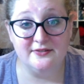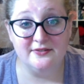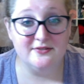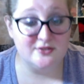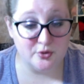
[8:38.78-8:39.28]

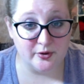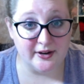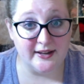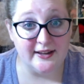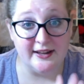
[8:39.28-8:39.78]

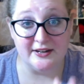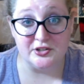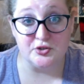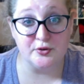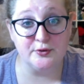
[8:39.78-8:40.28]
story. It is
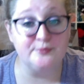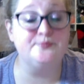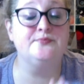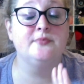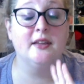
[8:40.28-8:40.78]
true.
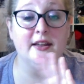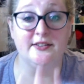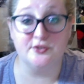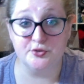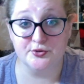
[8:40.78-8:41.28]
It is
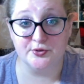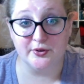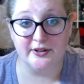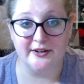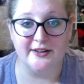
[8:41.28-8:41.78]
a true
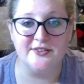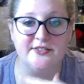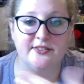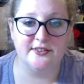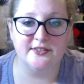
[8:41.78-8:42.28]
story, not
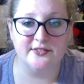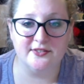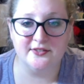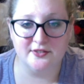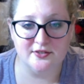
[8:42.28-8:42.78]
just it is.
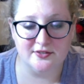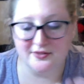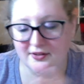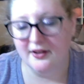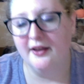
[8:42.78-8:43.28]

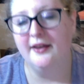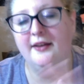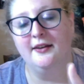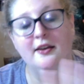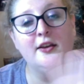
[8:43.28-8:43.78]

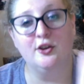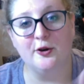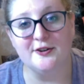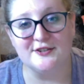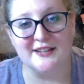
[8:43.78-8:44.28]
You
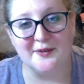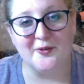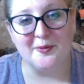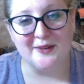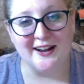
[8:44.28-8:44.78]
understand
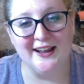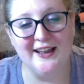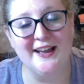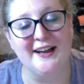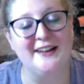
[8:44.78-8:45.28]
what I'm getting
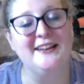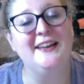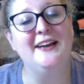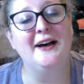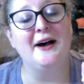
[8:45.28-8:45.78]
at.
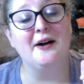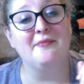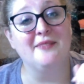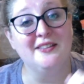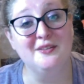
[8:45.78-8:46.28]

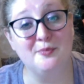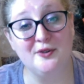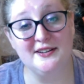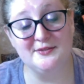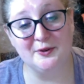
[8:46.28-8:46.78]
The
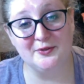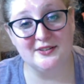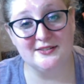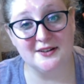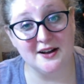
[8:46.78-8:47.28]
boys wrote this
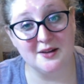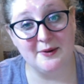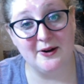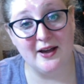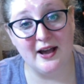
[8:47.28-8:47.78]
song
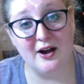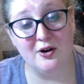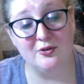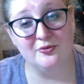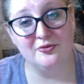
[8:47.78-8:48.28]
about
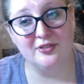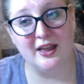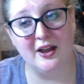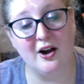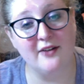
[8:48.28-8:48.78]
how
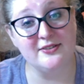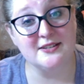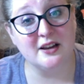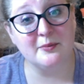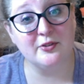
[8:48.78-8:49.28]
they
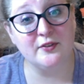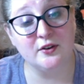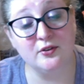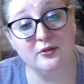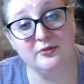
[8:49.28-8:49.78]
oftentimes feel
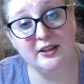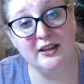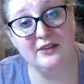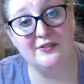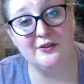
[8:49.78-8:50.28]
lonely,
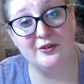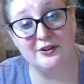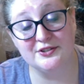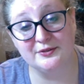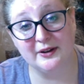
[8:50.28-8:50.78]
even though they're
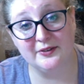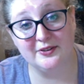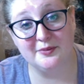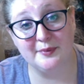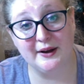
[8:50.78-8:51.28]

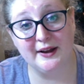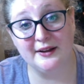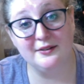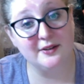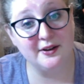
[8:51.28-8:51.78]
surrounded
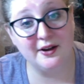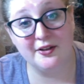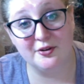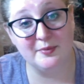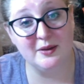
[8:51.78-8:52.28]
by
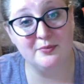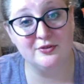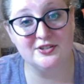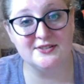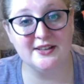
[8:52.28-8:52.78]
other people,
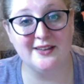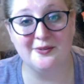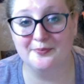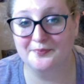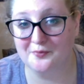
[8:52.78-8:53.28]
just like
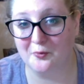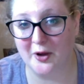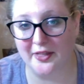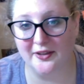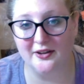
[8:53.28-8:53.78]

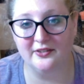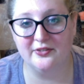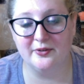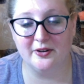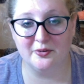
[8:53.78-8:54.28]
Whalian is
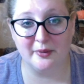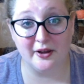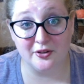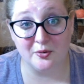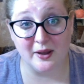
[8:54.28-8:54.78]
surrounded by
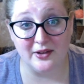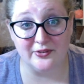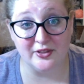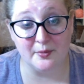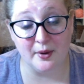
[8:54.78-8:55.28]
other whales
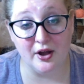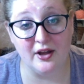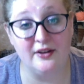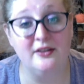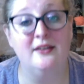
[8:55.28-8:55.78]
in the
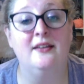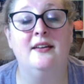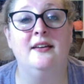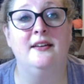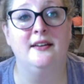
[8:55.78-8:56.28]
bod.
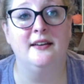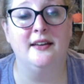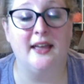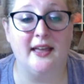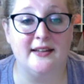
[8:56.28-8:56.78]

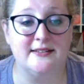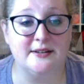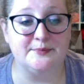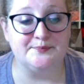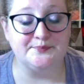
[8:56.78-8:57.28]
And
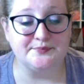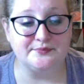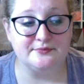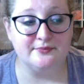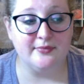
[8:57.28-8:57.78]

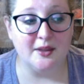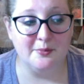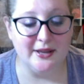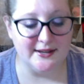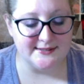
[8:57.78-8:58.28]

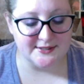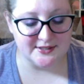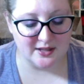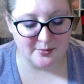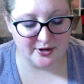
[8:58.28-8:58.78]
because they're
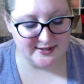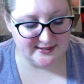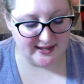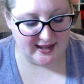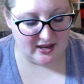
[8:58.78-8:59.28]
celebrities,
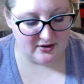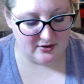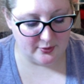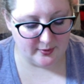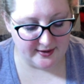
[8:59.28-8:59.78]
they can't
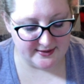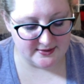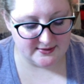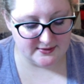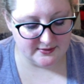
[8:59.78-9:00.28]

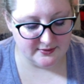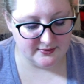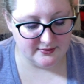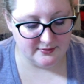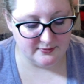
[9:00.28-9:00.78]
always
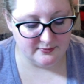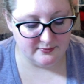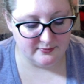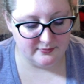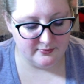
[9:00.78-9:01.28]

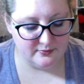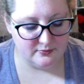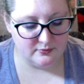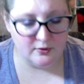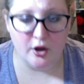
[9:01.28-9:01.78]

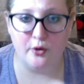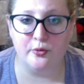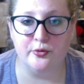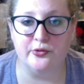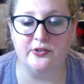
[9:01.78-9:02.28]
know
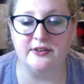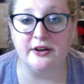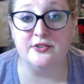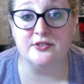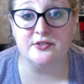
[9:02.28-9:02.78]
whose
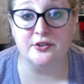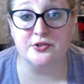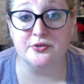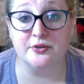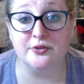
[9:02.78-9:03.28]
intentions are
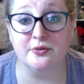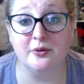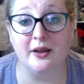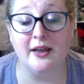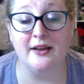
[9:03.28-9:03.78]
true,
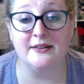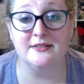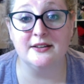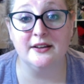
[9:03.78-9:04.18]
and